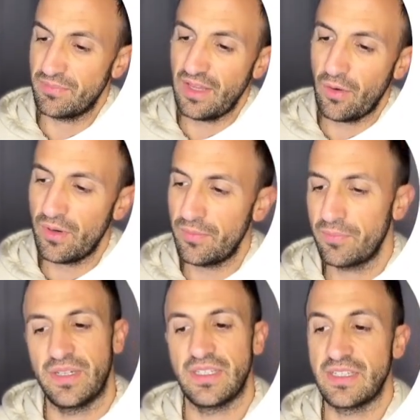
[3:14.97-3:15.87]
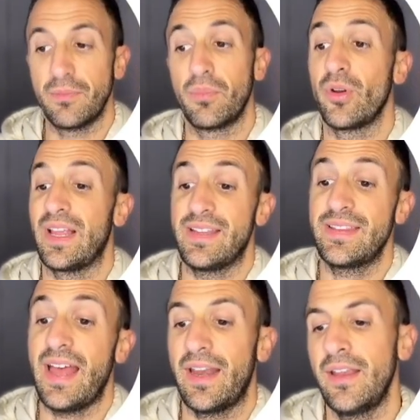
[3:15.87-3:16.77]
That one, press
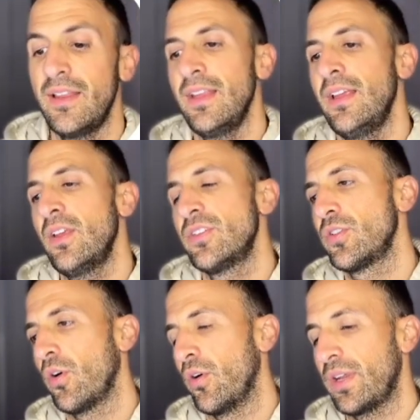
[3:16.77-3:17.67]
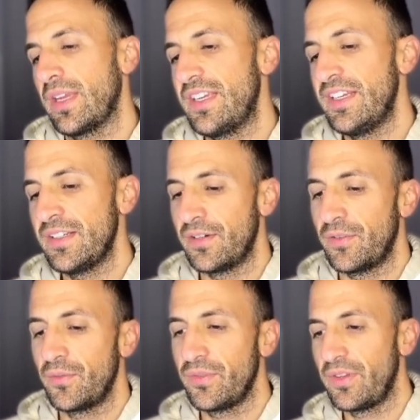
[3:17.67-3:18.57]
that. So here,
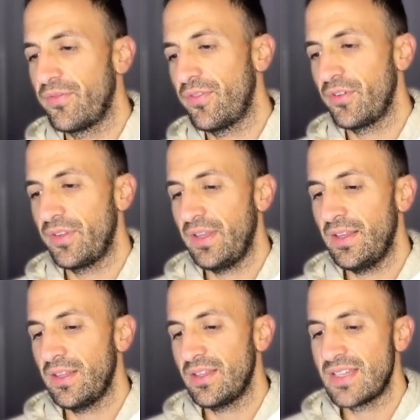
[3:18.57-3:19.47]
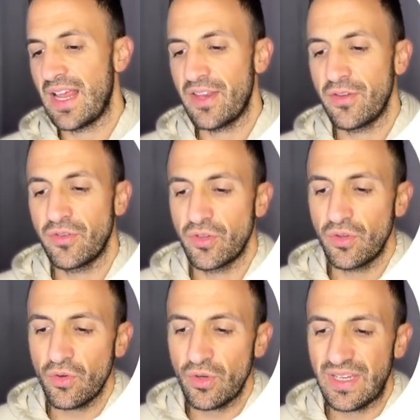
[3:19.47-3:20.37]
first thing they tell you to
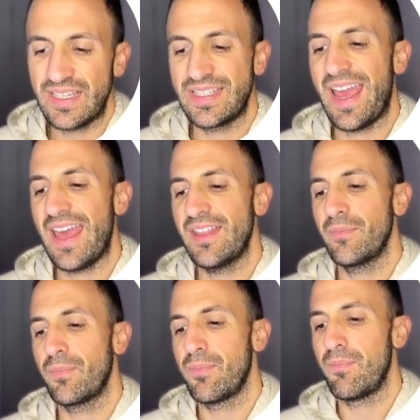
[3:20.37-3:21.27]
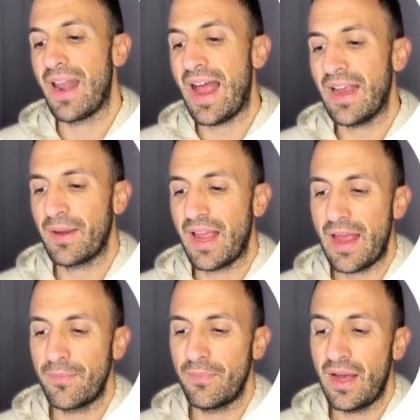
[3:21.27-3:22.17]
do is edit blank
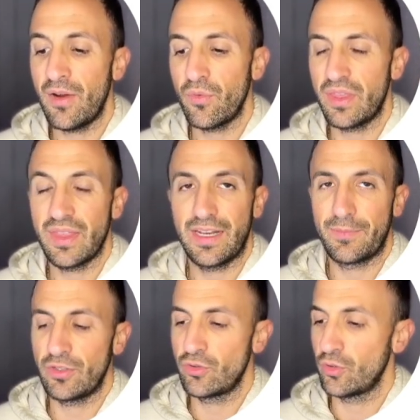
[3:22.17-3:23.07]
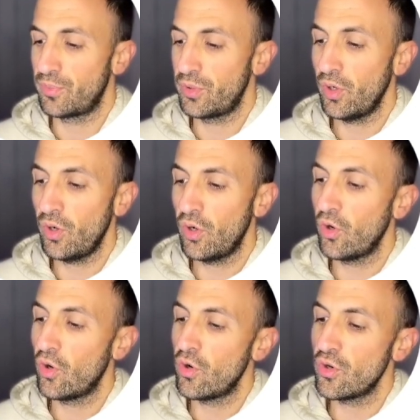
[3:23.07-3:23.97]
Canva with Elementor Pro
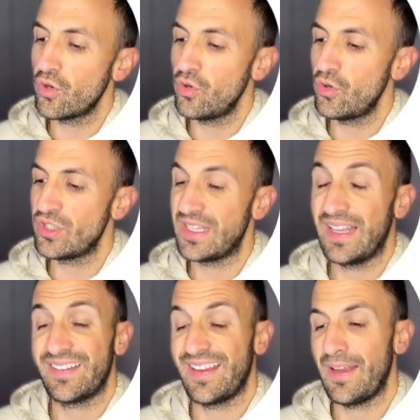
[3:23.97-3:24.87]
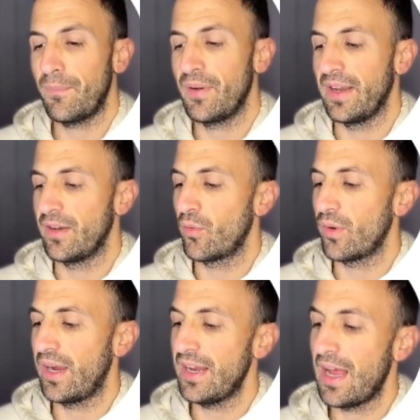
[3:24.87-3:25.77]
or use a template,
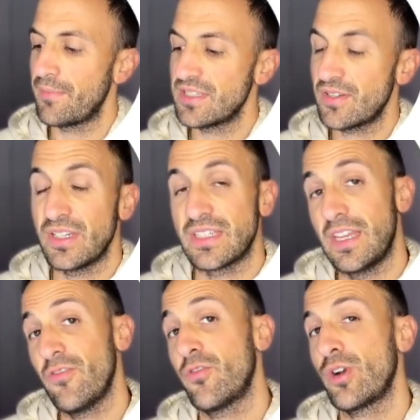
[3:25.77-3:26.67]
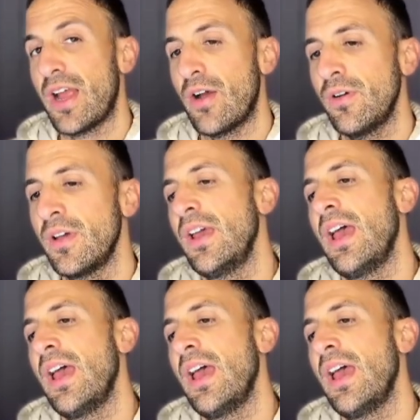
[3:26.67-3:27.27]
right? I'm just gonna skip for now.